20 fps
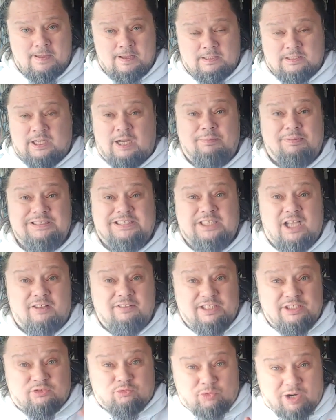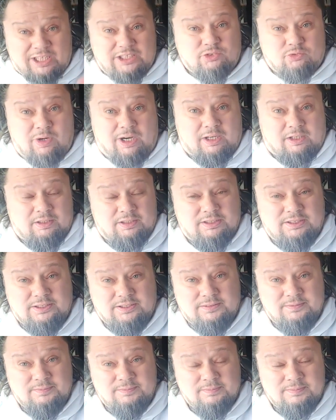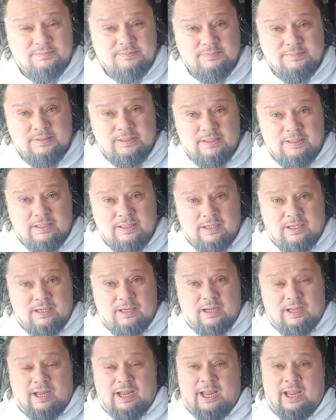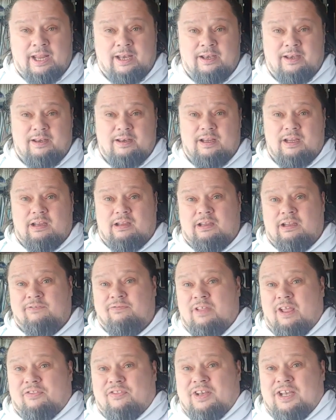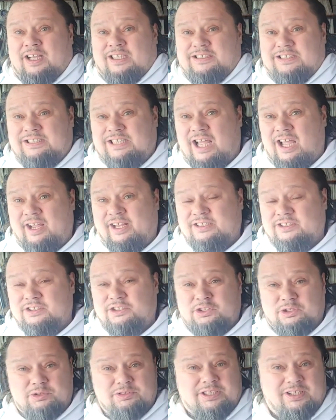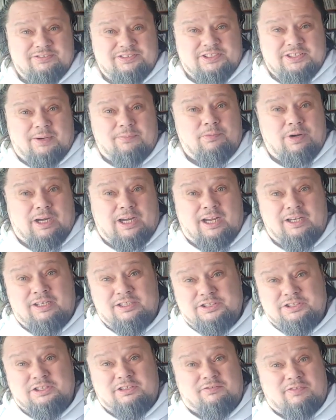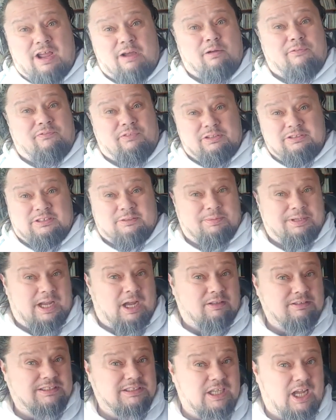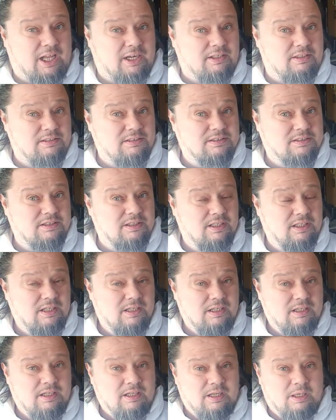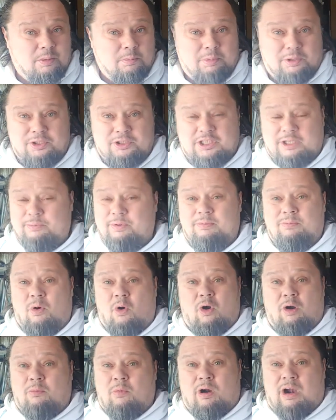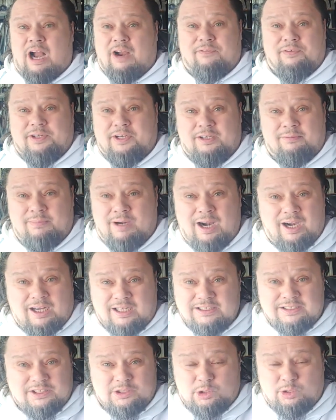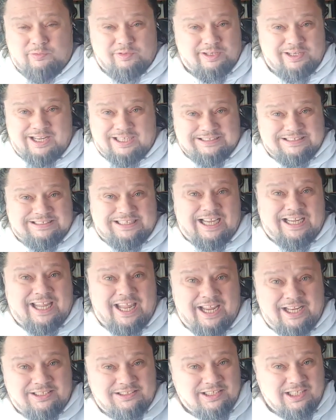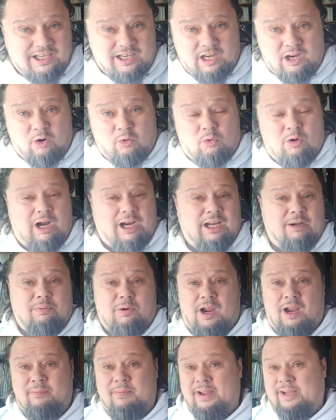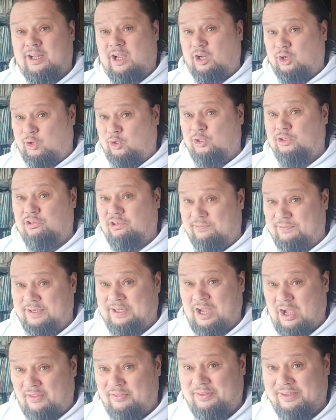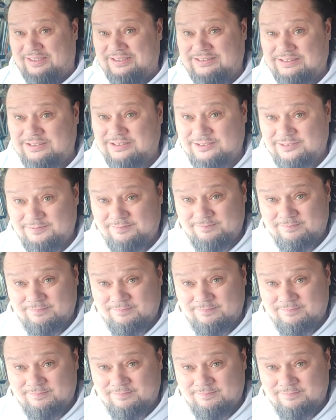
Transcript: So I'm going to sell these race records, and if nothing else, Italians and Jews have some recognition of how it feels to be outsiders, but there's going to be more and more African Americans here over the next decades where I could probably make a good living on this.